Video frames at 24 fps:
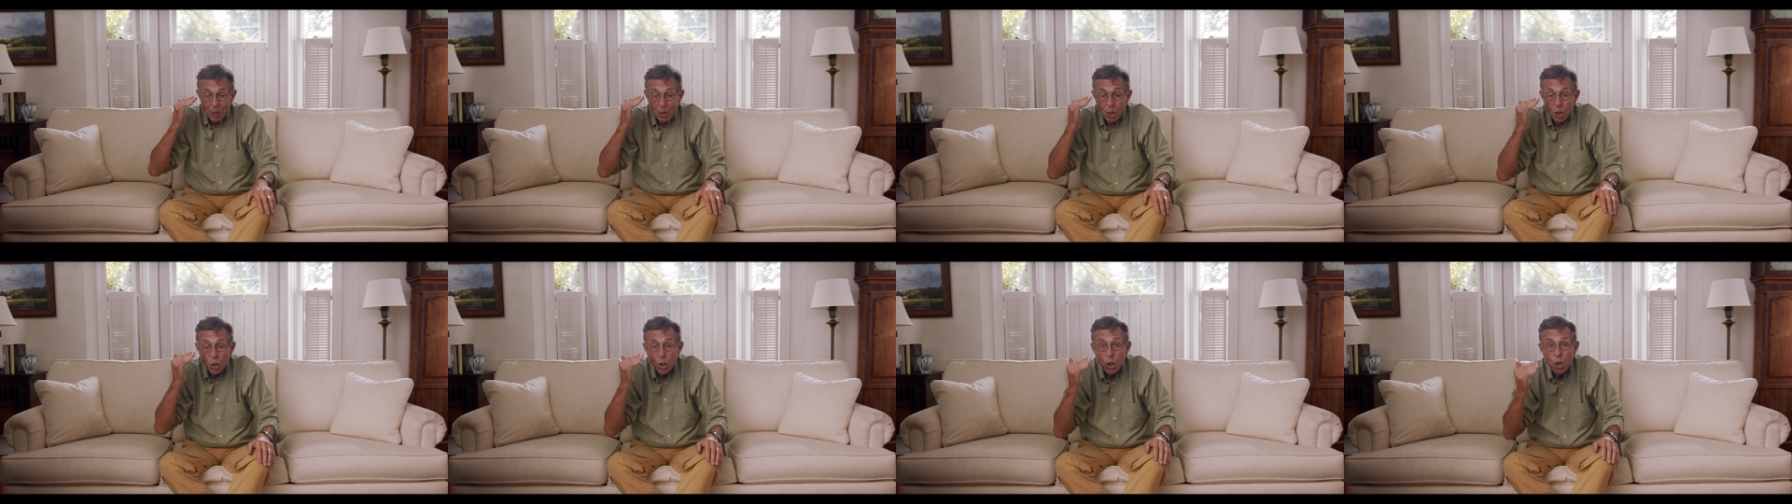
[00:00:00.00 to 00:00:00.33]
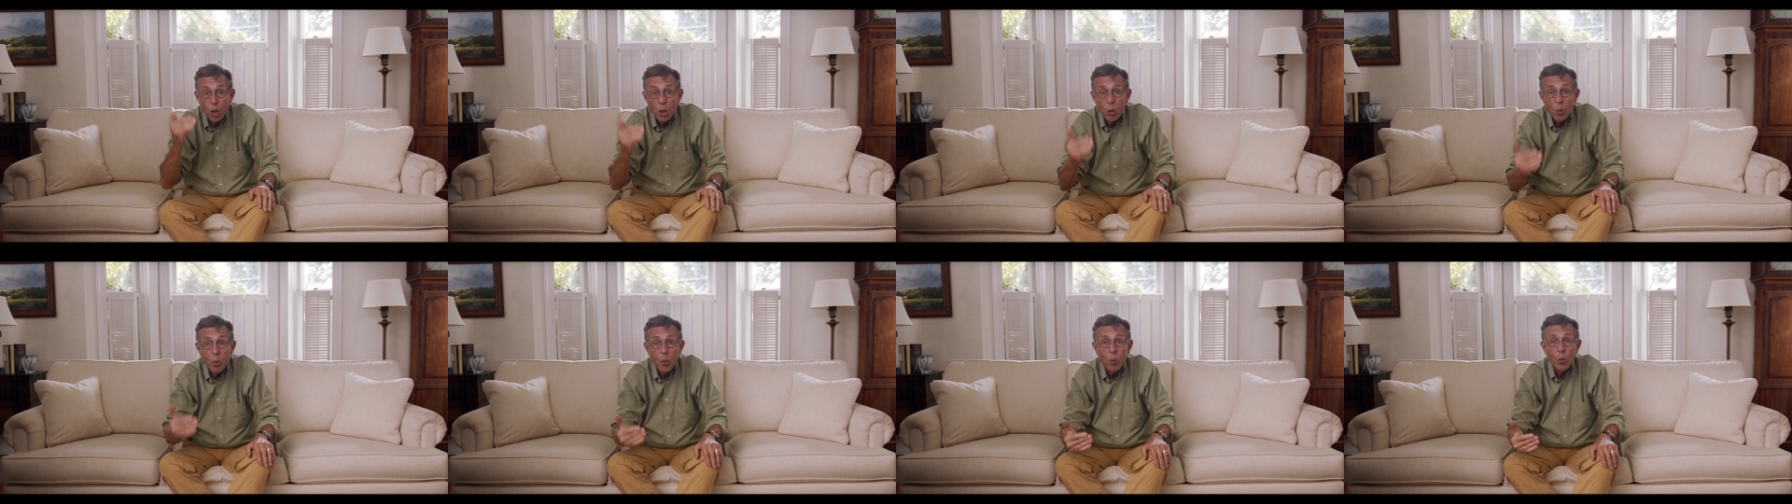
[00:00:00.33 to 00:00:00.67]

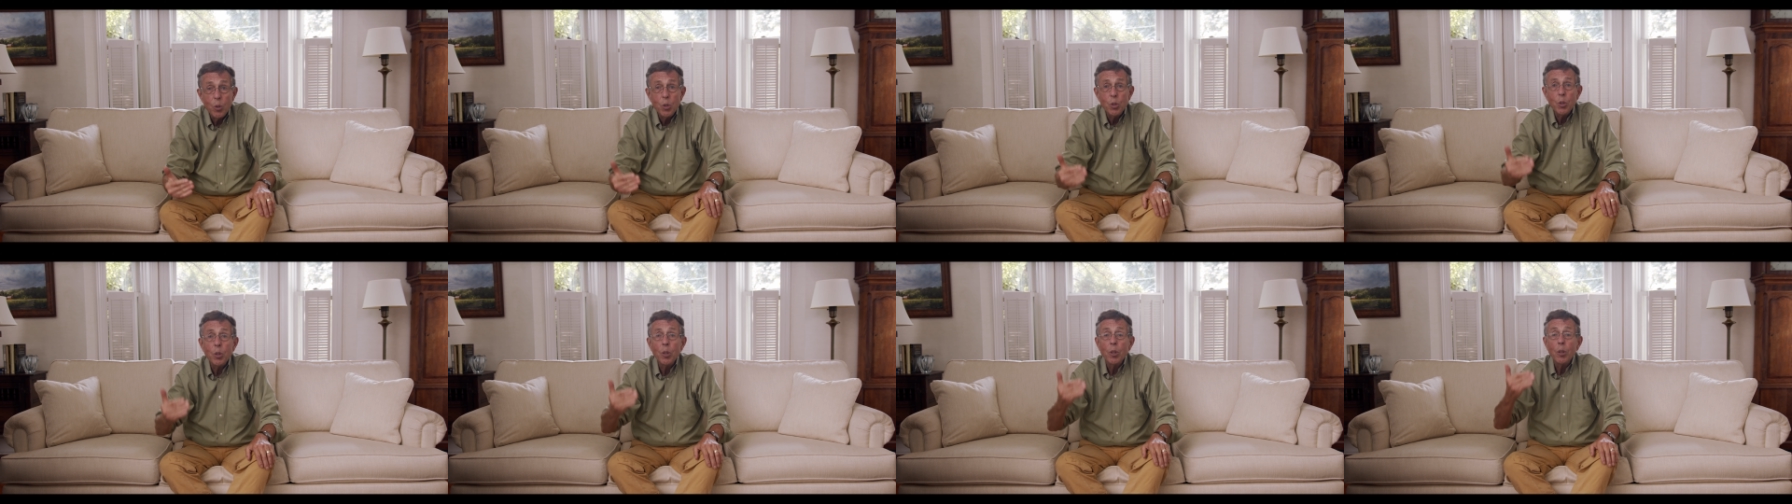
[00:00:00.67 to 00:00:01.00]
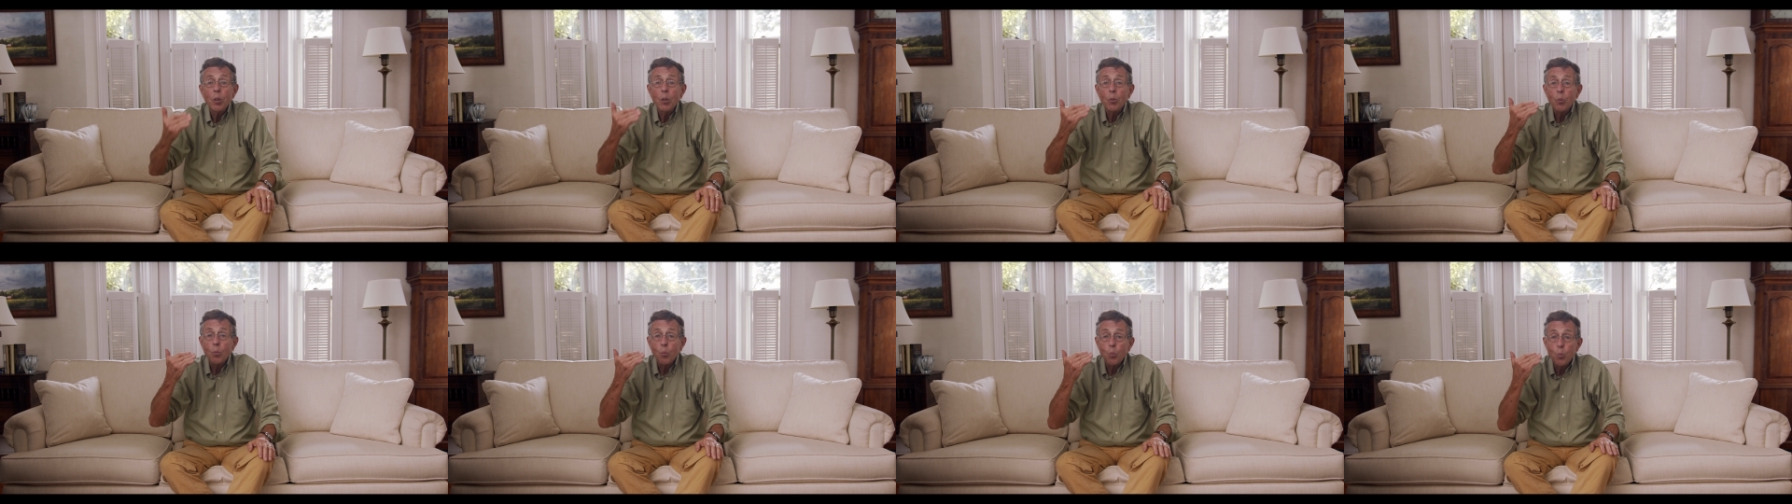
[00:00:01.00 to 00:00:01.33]
huge
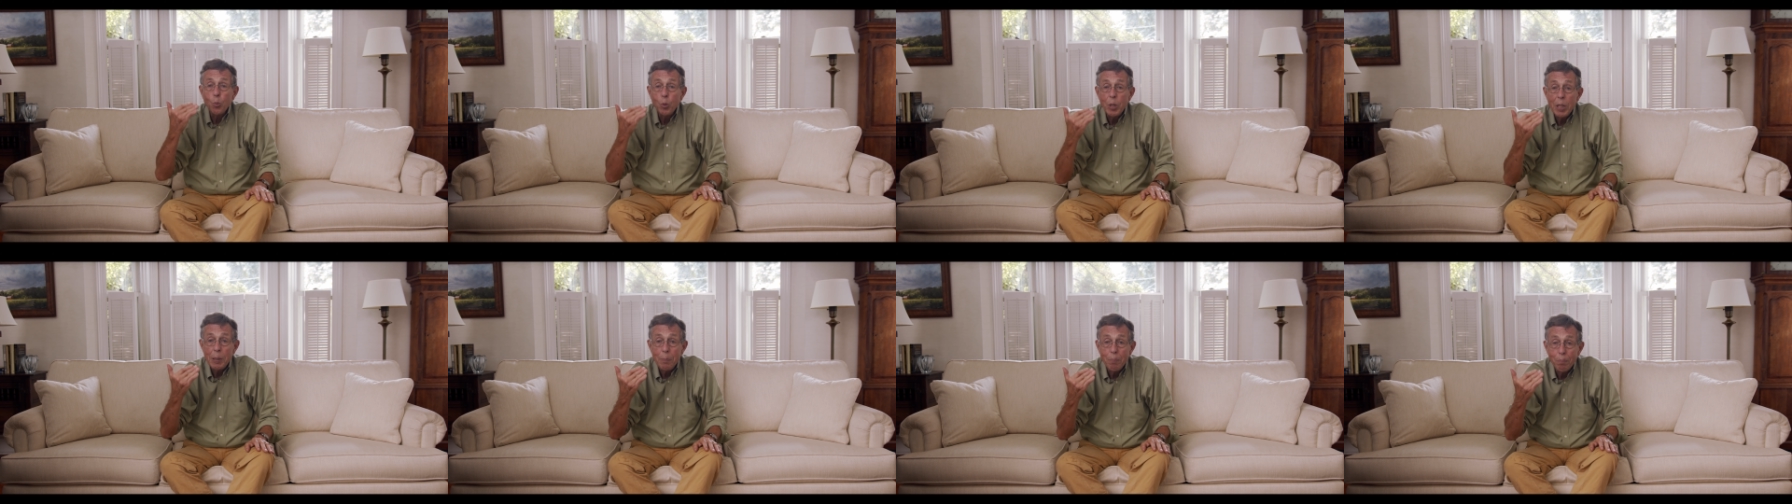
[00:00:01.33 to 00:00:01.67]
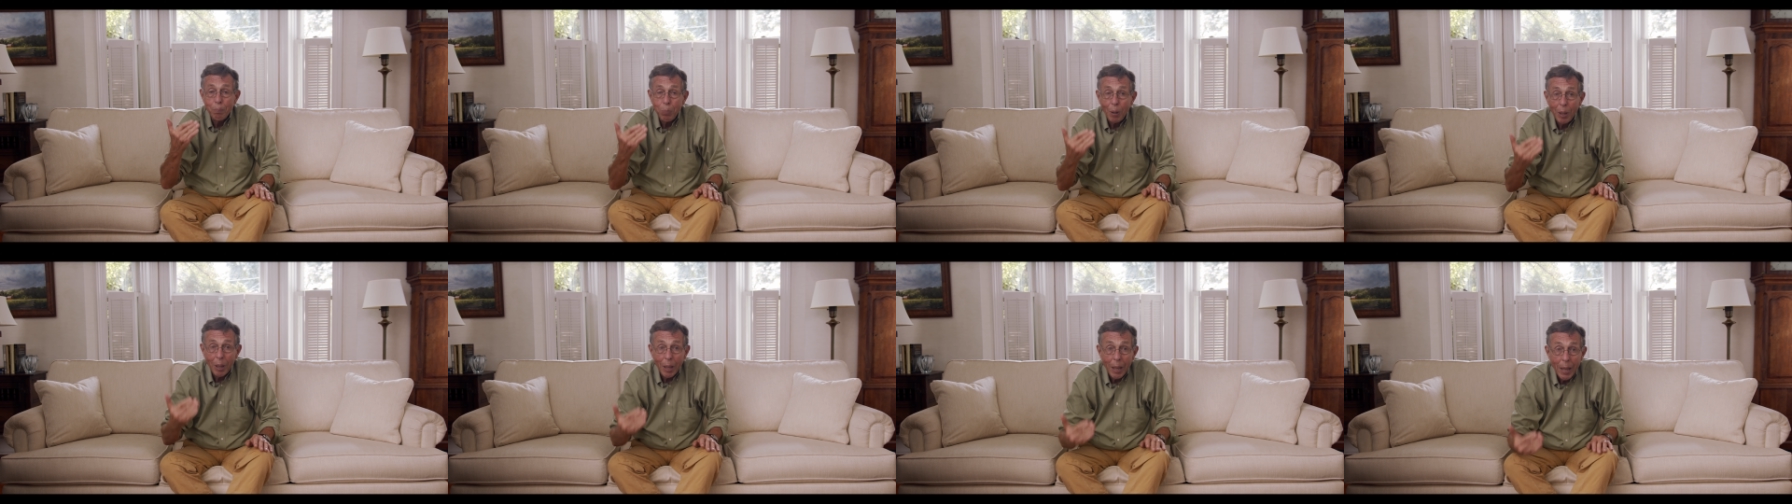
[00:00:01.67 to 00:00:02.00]

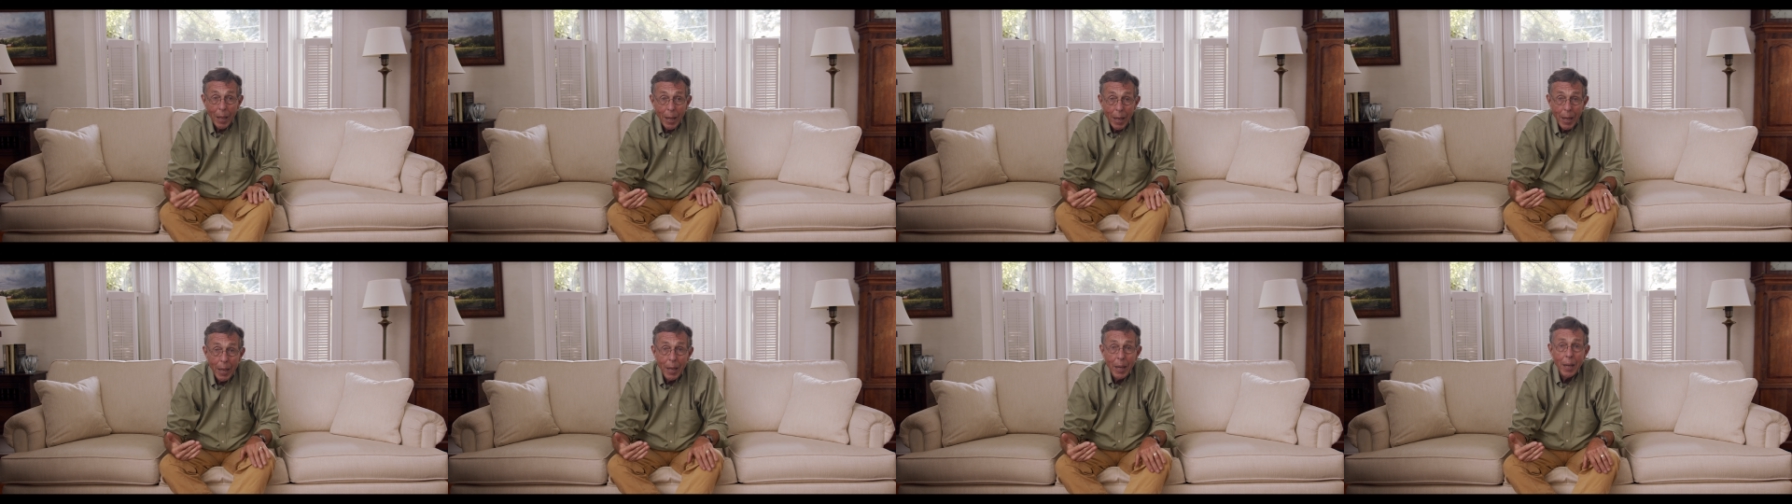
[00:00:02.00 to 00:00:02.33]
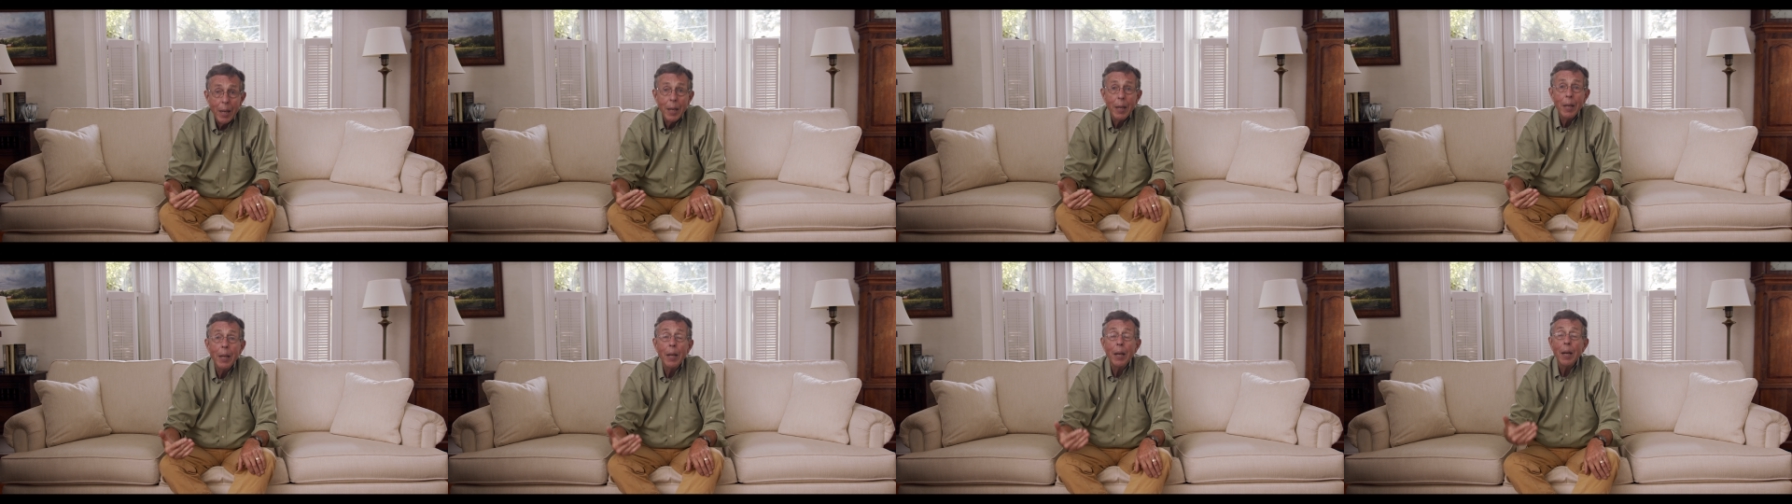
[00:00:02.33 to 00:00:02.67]
replay